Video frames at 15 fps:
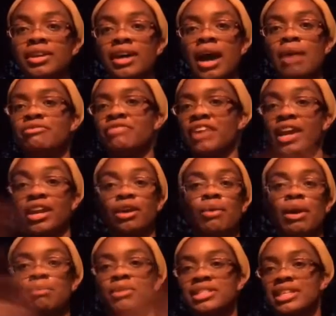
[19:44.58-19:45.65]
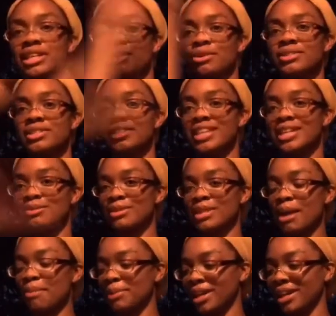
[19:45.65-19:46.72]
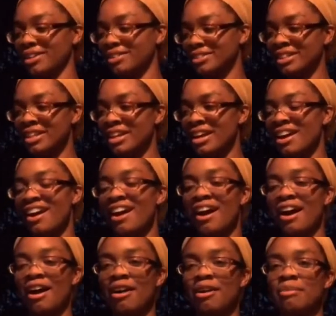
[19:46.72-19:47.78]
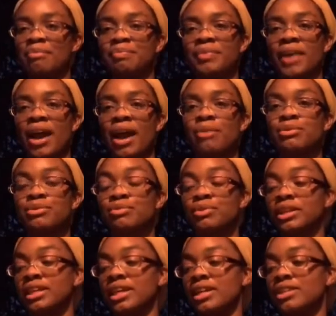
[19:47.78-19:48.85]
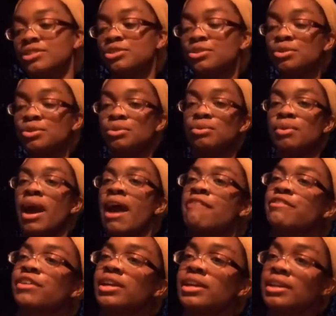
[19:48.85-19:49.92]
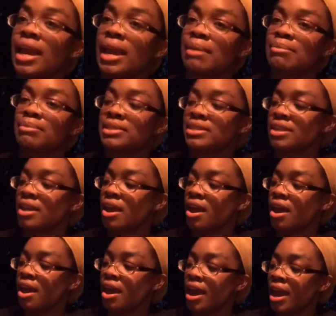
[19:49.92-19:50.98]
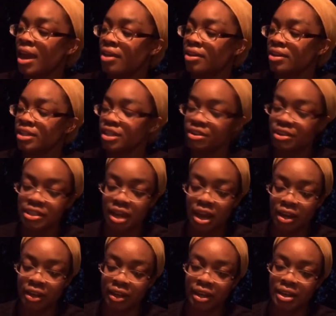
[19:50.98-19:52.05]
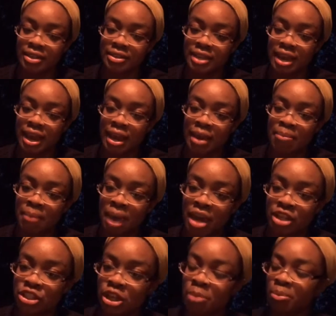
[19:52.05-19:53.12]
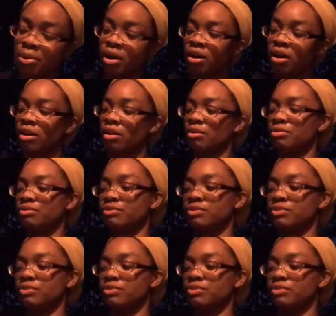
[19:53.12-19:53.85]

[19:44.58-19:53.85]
I'm fanning away mosquitoes. That's what's happening. I was really into African names, and Nadiratani is a mashup of,